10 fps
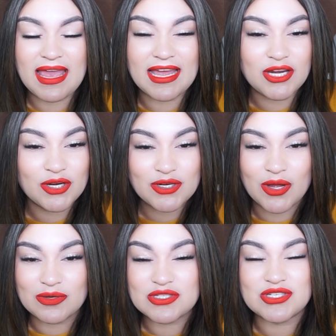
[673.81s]
and your
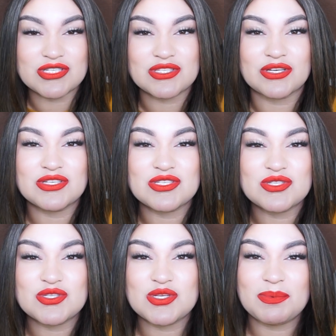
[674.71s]
nose just looks
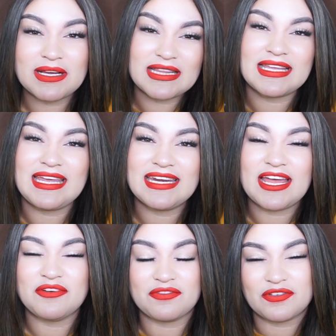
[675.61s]
super clean
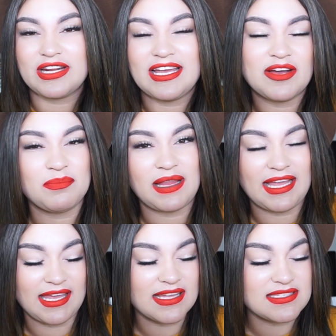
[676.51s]
and free of
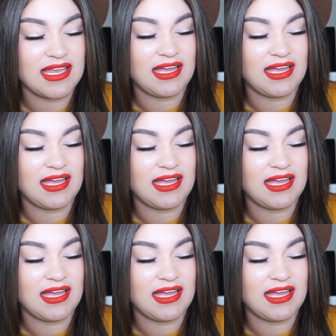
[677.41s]
blackheads.